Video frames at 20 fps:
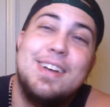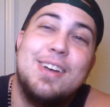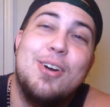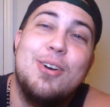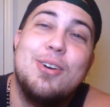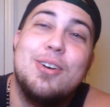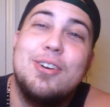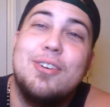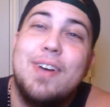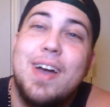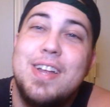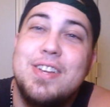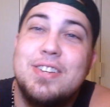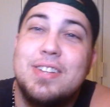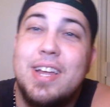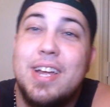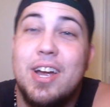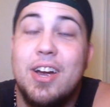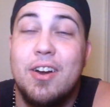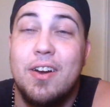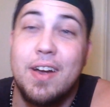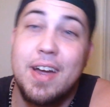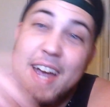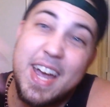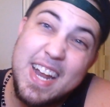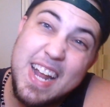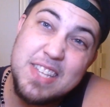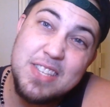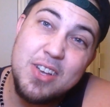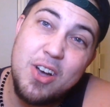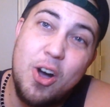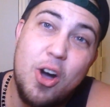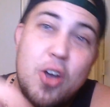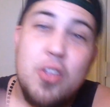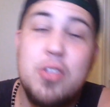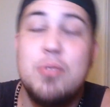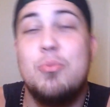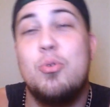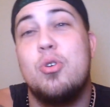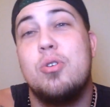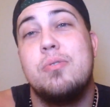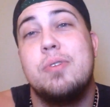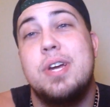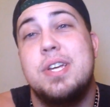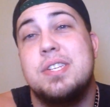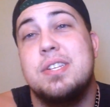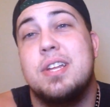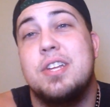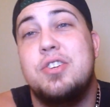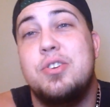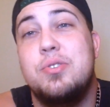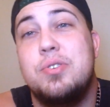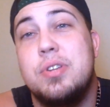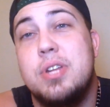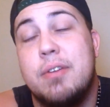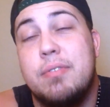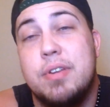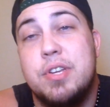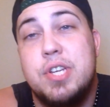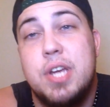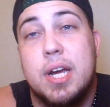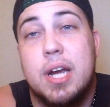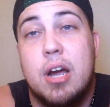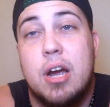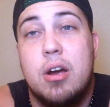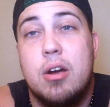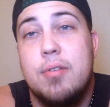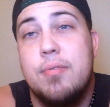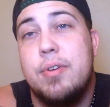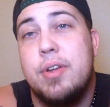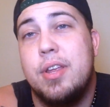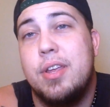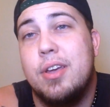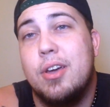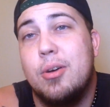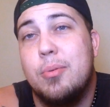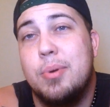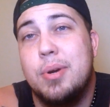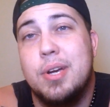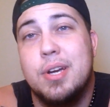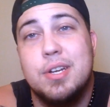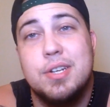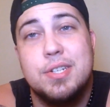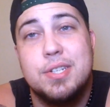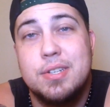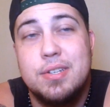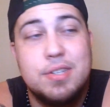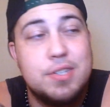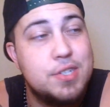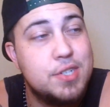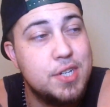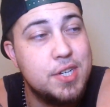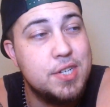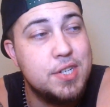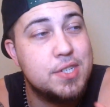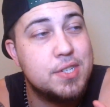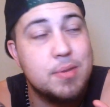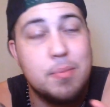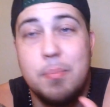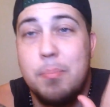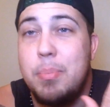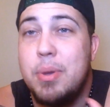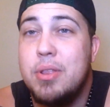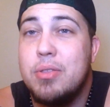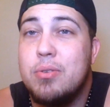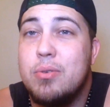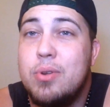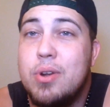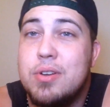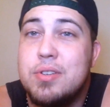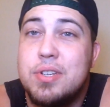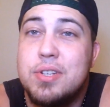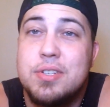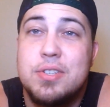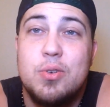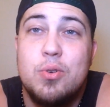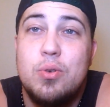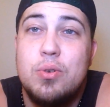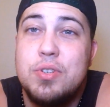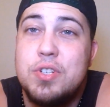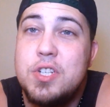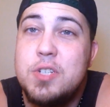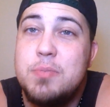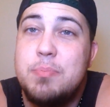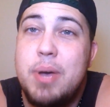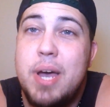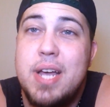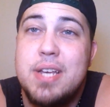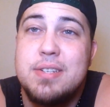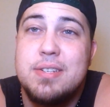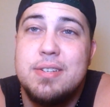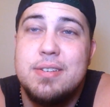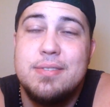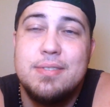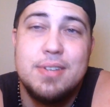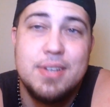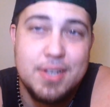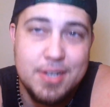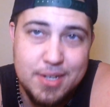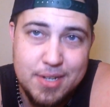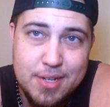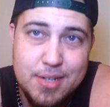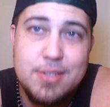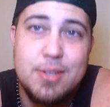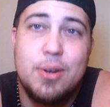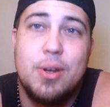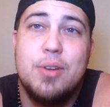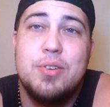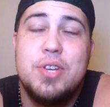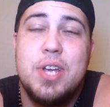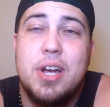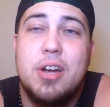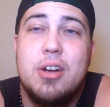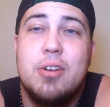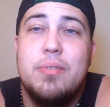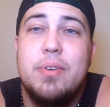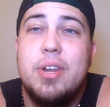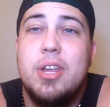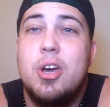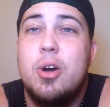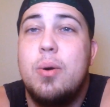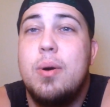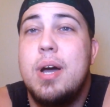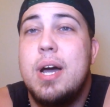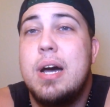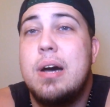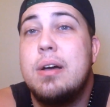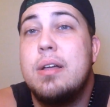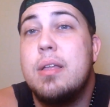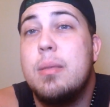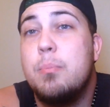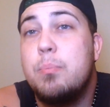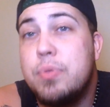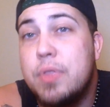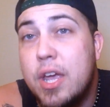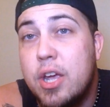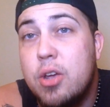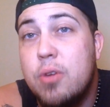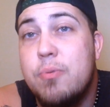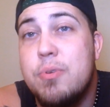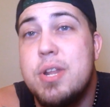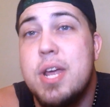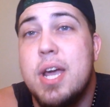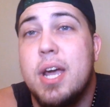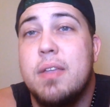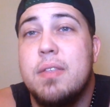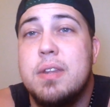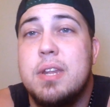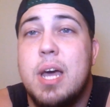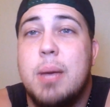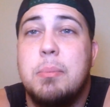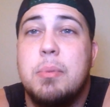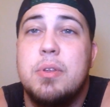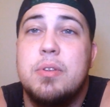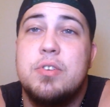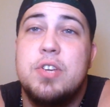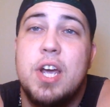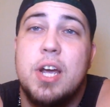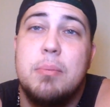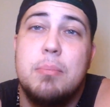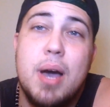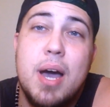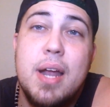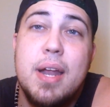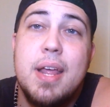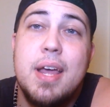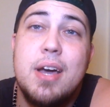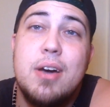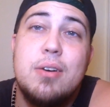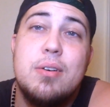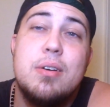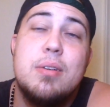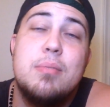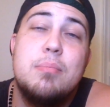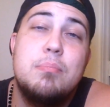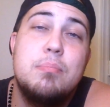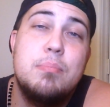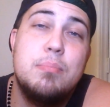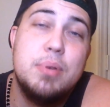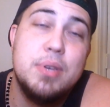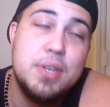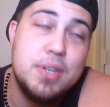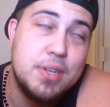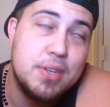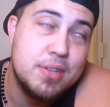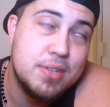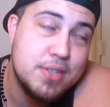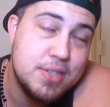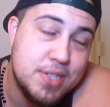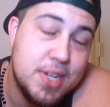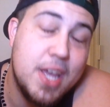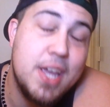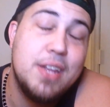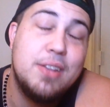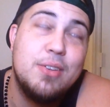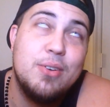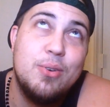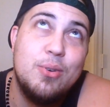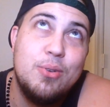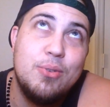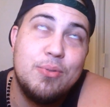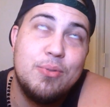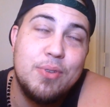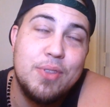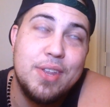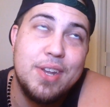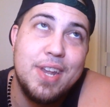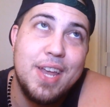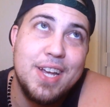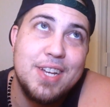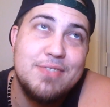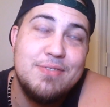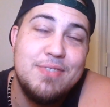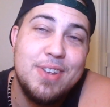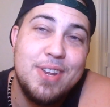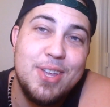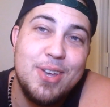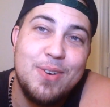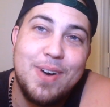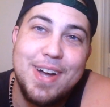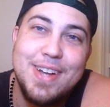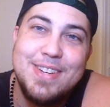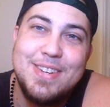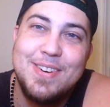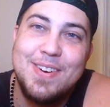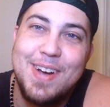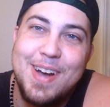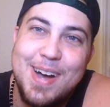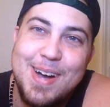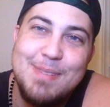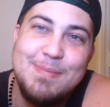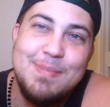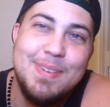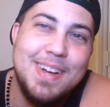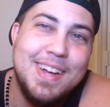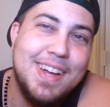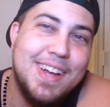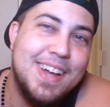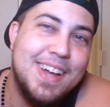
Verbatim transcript: go congratulate her. And that's all the more reason that you should definitely check out her video because she's been through nursing school and she's passed it. So go check her video out. Thank you for taking the time to check mine out. Be stay tuned for the next video I drop.